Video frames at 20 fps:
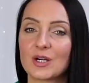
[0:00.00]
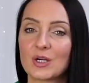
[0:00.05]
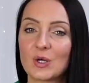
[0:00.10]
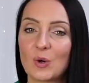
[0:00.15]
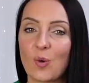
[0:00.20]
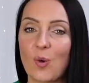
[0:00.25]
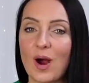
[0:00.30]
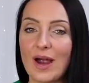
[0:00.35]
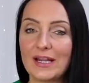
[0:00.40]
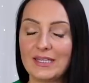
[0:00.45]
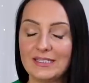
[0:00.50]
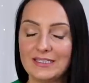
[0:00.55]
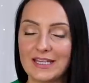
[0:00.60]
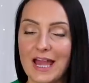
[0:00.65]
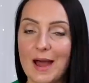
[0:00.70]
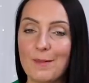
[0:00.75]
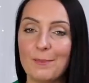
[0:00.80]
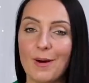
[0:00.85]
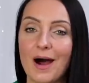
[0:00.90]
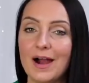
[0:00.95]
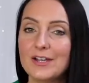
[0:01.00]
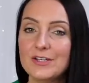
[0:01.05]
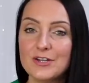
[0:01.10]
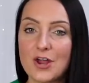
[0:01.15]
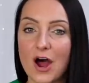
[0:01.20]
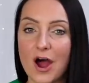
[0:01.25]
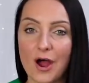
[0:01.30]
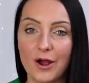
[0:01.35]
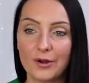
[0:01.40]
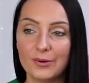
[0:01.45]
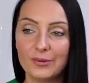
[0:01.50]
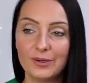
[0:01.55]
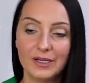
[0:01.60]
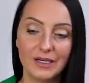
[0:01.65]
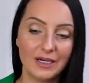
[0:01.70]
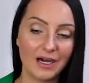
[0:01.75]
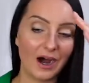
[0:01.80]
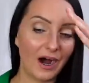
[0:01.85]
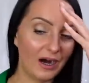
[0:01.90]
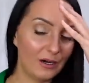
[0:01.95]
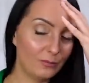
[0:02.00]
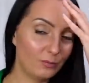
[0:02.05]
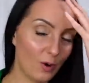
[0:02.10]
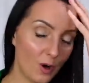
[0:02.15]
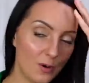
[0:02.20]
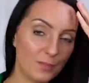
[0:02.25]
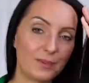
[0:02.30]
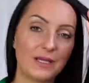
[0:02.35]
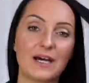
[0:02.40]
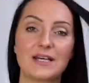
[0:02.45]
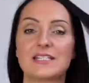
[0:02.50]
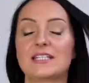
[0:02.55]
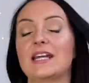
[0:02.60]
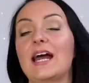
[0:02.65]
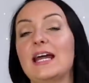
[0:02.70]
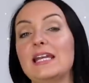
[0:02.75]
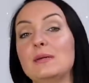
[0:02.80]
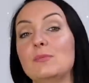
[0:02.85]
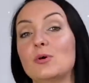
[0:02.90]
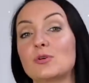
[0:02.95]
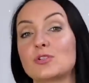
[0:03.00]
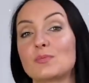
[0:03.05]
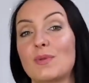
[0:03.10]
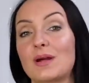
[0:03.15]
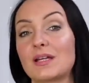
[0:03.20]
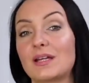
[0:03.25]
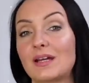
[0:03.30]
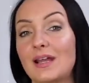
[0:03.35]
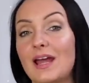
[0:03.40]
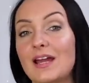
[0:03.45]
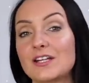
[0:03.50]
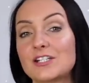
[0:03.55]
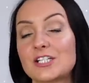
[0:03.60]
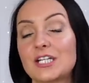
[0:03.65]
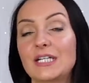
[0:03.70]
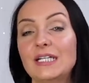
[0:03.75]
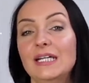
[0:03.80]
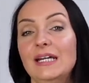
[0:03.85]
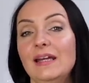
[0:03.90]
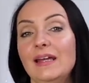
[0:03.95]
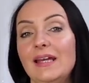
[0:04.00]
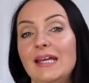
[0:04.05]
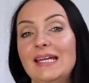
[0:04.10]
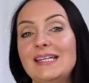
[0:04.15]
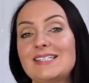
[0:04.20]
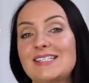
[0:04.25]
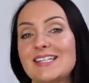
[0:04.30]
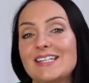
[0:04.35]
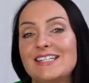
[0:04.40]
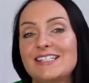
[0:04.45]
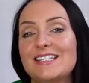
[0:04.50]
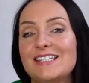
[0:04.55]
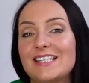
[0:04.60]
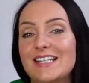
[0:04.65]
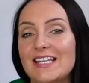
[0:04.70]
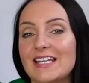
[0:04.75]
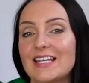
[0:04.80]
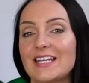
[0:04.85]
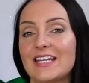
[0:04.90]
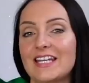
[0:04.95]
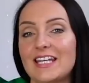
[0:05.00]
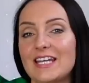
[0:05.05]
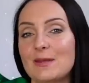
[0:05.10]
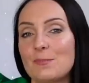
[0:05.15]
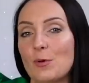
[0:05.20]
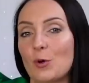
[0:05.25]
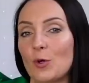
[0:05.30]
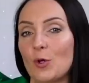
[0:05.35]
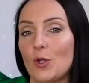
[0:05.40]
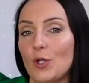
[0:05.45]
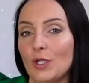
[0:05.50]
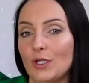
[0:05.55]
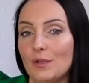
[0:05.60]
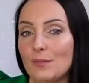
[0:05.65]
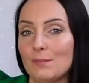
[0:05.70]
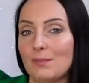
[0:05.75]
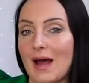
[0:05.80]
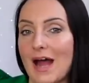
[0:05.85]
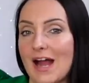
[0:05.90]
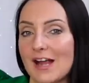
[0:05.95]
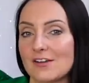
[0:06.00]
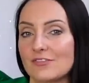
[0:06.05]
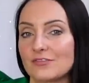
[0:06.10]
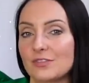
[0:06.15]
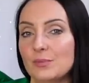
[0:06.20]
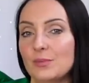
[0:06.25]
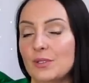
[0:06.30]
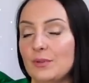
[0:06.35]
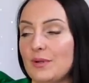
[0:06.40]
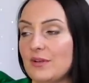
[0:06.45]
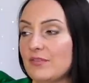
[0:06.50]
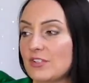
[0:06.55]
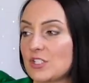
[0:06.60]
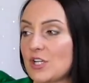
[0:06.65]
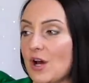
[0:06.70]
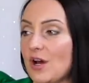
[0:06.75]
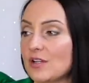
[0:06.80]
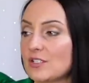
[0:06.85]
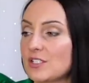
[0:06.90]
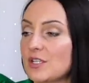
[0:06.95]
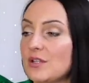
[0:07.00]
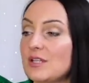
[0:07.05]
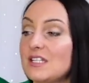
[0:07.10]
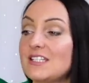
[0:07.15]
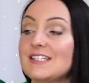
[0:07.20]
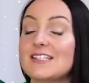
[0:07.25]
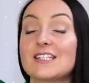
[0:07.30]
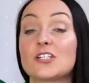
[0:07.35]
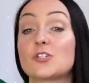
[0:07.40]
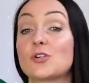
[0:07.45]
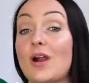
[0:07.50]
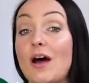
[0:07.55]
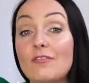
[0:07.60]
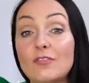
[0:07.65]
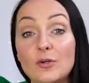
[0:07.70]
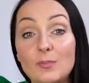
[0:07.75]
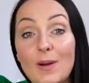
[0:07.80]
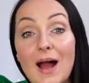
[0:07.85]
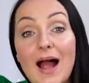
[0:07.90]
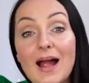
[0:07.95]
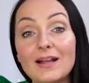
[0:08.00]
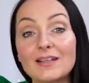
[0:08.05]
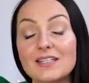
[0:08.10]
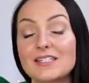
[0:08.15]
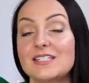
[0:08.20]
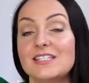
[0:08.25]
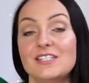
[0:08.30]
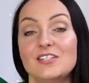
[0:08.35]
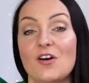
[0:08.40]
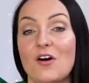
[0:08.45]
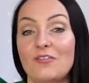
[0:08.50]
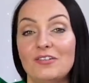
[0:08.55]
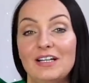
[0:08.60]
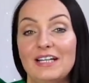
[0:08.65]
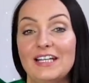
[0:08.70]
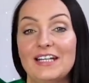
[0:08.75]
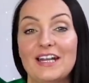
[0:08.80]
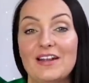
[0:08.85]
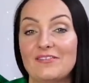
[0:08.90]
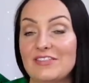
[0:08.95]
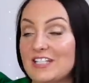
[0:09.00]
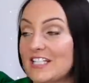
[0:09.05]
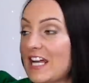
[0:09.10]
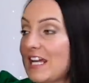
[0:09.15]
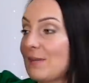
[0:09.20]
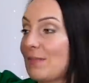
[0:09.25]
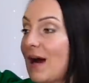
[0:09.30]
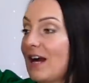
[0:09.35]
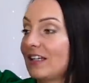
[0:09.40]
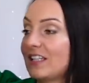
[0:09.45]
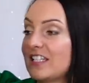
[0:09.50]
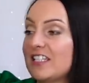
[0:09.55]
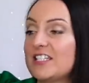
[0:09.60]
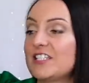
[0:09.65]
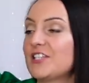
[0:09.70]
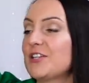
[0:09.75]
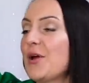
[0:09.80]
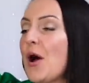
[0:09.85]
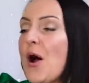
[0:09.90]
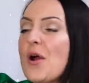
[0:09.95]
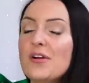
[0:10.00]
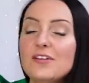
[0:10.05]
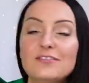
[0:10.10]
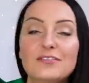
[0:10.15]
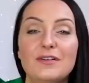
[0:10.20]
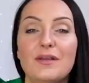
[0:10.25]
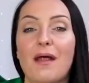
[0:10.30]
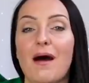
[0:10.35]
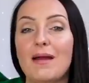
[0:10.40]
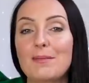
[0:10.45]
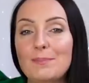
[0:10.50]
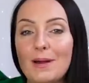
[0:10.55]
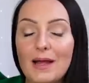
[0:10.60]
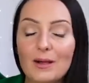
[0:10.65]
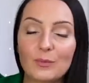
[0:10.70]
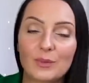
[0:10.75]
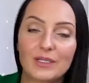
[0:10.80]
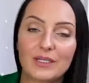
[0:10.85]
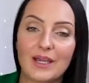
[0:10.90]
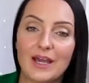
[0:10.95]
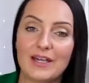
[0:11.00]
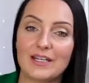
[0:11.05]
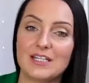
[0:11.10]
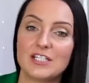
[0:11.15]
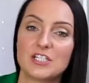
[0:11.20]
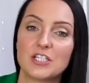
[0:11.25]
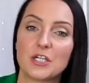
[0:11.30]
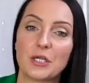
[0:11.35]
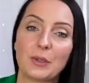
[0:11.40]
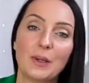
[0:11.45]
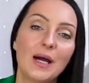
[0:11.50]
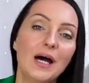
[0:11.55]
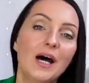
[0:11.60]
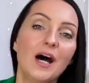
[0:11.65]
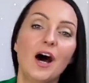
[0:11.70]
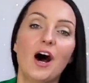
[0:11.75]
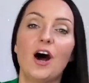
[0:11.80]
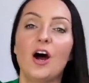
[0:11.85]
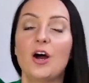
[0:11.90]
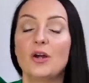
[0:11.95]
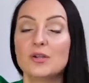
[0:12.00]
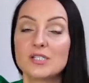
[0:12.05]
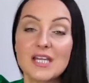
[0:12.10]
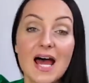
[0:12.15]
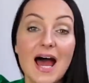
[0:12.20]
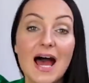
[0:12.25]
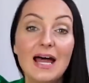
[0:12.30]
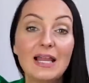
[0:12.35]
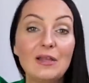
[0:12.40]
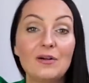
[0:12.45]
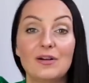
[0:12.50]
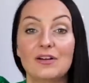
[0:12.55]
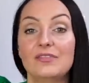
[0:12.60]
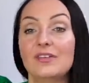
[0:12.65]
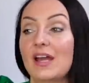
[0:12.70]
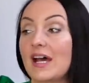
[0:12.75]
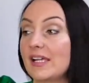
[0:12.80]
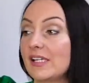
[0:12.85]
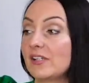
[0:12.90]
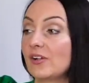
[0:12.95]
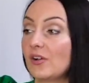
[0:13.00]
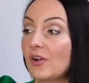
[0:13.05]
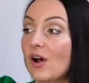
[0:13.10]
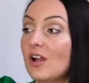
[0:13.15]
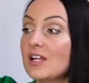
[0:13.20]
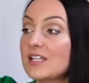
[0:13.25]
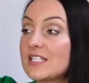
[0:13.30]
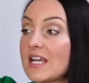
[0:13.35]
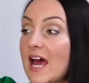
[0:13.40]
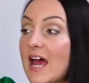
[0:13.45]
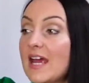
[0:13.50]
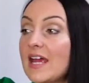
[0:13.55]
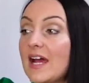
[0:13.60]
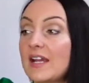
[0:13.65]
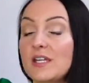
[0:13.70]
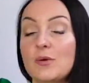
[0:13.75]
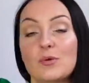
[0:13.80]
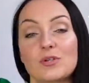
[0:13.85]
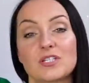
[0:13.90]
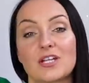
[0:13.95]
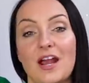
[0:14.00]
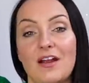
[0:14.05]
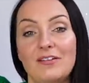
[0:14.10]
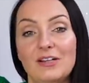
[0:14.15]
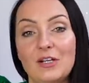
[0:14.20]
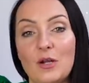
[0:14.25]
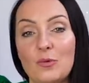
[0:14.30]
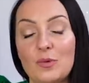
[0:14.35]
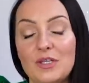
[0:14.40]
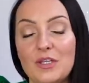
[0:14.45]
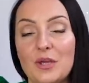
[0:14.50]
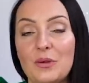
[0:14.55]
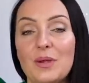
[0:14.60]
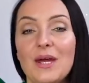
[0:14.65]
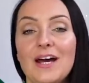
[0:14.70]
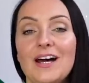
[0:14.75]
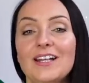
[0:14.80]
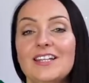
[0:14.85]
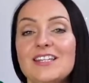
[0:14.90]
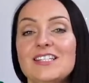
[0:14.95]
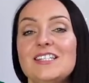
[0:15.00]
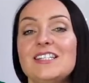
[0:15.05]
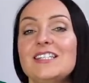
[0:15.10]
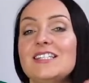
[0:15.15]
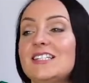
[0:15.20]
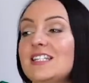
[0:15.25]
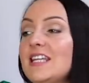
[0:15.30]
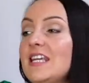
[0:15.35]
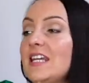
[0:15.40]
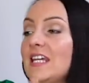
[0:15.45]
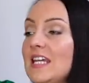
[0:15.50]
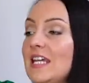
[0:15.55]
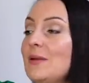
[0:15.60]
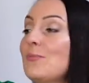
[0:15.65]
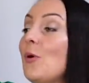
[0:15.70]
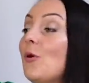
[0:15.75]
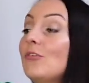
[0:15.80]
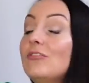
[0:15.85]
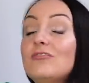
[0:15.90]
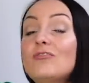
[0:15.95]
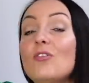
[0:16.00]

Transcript: quite yet, but I know I won't be adding any more to my collection. It is the Keepall bag from Louis Vuitton. So this is a travel bag. This is not really an everyday bag. This is an overnight bag when you head into a hotel or if you're heading on holiday and you want to carry a lot with you. This is the Keepall